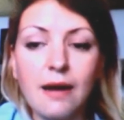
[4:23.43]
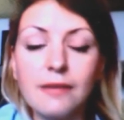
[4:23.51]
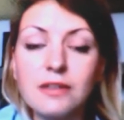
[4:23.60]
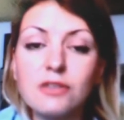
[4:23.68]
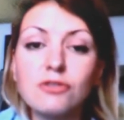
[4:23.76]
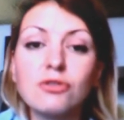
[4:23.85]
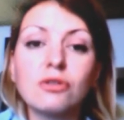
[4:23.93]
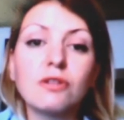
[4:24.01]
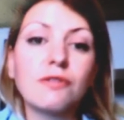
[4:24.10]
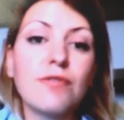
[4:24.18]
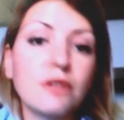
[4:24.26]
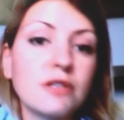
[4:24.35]
This is not the
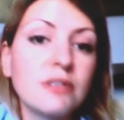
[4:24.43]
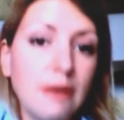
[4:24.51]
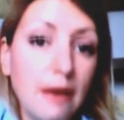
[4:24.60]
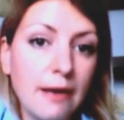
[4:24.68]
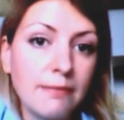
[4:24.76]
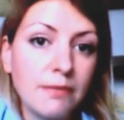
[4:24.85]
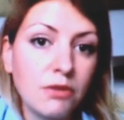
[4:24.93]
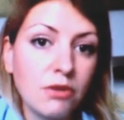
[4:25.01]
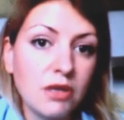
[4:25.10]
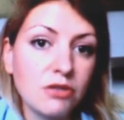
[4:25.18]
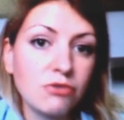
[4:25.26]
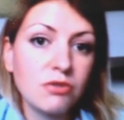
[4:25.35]
first time
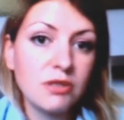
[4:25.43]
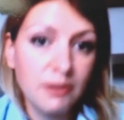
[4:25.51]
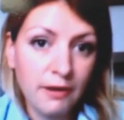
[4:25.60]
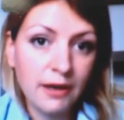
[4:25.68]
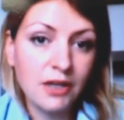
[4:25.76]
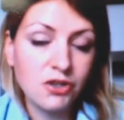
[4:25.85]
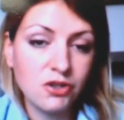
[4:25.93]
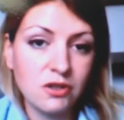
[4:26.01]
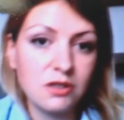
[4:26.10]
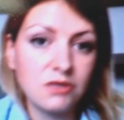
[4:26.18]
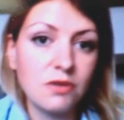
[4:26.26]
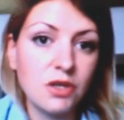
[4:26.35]
UNESCO is engaged in
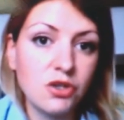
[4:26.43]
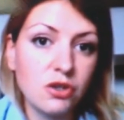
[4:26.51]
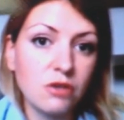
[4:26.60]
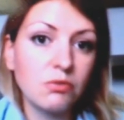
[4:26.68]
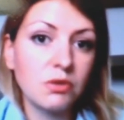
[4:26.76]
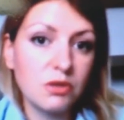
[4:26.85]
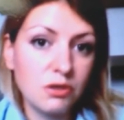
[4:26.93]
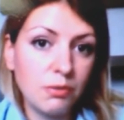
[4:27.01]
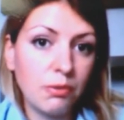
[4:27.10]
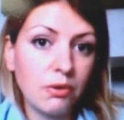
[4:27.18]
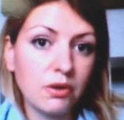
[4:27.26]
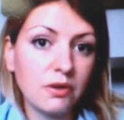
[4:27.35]
this region with the
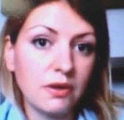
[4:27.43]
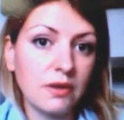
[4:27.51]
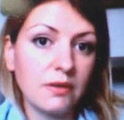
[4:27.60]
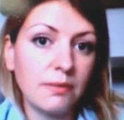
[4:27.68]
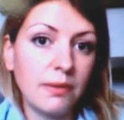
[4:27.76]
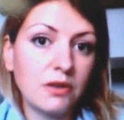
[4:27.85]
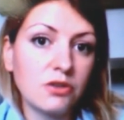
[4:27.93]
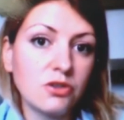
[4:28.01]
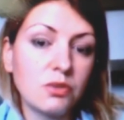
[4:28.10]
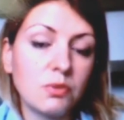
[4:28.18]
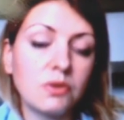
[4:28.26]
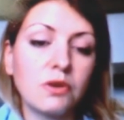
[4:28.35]
support and
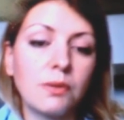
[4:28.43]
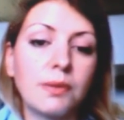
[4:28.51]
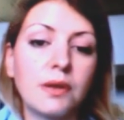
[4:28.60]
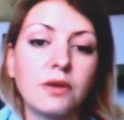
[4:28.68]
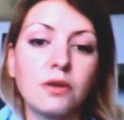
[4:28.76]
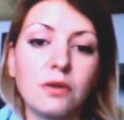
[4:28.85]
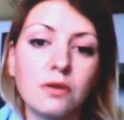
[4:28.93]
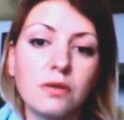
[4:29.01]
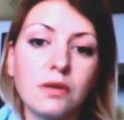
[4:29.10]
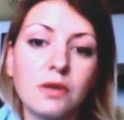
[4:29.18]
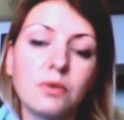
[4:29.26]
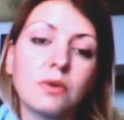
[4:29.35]
partnership with the European
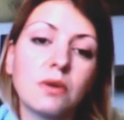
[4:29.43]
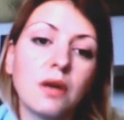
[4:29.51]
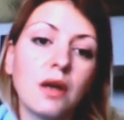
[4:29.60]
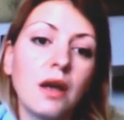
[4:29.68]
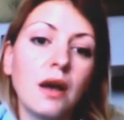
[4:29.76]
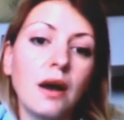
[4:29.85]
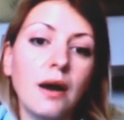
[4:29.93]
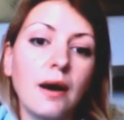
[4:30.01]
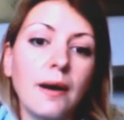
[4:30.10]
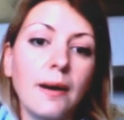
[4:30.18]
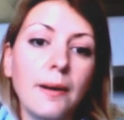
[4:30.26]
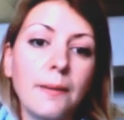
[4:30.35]
Union. There were,
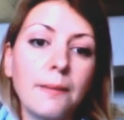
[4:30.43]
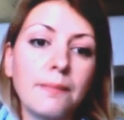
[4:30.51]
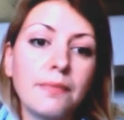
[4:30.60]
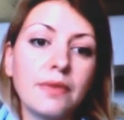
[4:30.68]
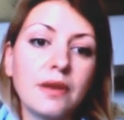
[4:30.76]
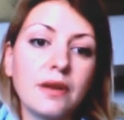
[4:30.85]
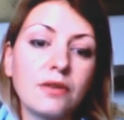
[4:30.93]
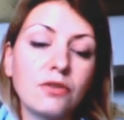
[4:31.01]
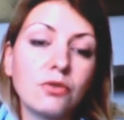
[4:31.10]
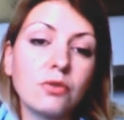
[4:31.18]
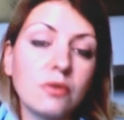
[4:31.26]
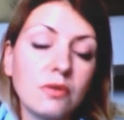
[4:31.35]

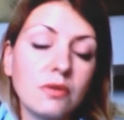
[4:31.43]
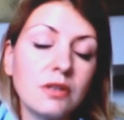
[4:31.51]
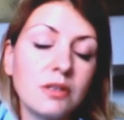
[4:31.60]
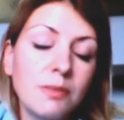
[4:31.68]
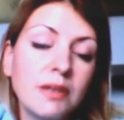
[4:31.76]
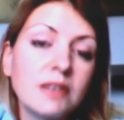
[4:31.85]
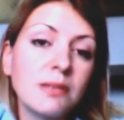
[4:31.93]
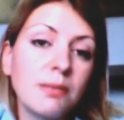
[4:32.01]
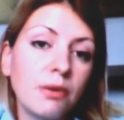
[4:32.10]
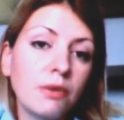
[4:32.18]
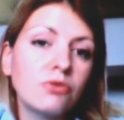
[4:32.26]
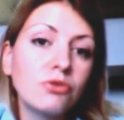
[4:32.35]
it builds
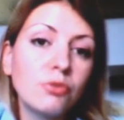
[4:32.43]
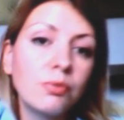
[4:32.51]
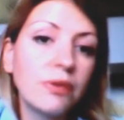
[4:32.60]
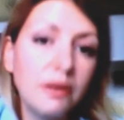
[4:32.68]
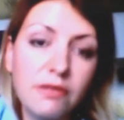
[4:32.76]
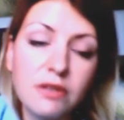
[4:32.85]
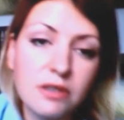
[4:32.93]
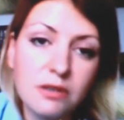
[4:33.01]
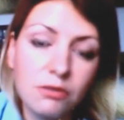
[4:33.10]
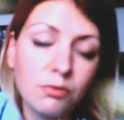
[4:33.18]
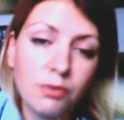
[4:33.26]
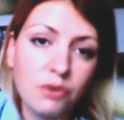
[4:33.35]
upon two projects
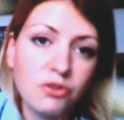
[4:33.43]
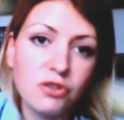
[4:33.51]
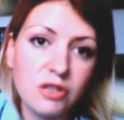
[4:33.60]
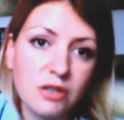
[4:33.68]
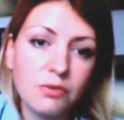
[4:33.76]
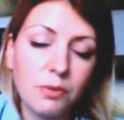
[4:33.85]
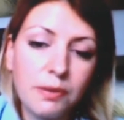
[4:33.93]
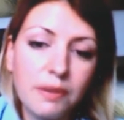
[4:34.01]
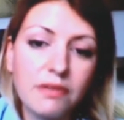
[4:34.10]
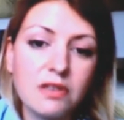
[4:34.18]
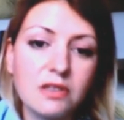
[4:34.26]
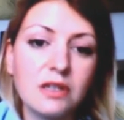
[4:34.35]
that were
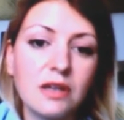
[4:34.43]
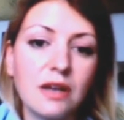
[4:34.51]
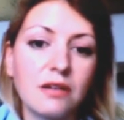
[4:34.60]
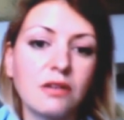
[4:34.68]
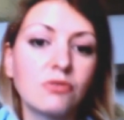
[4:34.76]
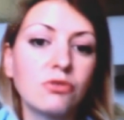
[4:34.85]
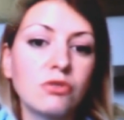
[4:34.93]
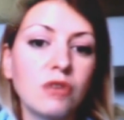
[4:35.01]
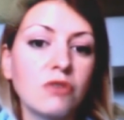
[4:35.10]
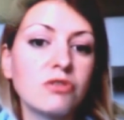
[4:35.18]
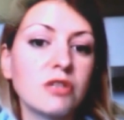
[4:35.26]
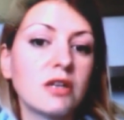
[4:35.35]
previously done in
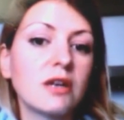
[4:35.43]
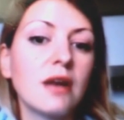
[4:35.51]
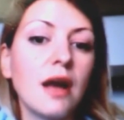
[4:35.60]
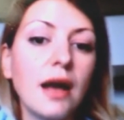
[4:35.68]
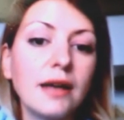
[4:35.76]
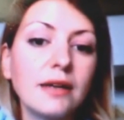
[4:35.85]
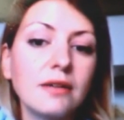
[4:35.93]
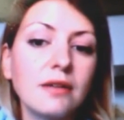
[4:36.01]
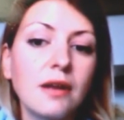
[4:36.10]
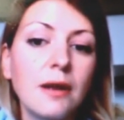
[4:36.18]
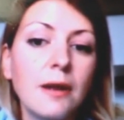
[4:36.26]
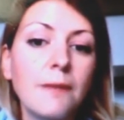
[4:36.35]
2009
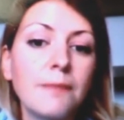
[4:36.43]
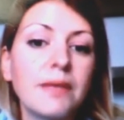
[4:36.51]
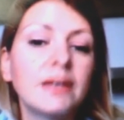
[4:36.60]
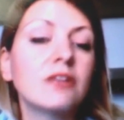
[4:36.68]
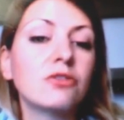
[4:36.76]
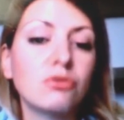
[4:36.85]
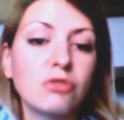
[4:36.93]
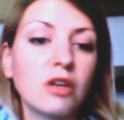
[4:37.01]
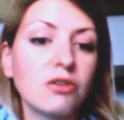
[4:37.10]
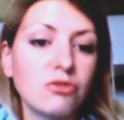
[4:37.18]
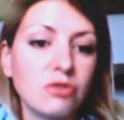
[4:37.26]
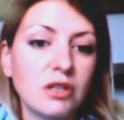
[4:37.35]
and in
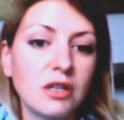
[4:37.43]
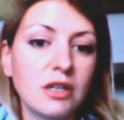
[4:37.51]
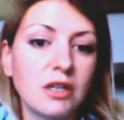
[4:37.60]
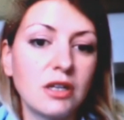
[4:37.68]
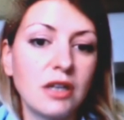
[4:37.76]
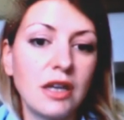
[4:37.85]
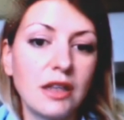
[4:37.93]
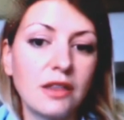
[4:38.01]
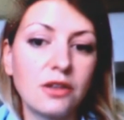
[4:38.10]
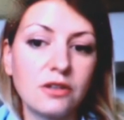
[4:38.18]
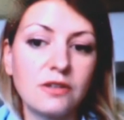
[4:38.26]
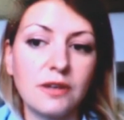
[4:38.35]

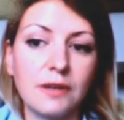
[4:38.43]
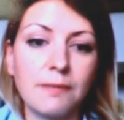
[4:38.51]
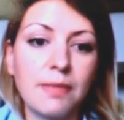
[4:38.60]
2013.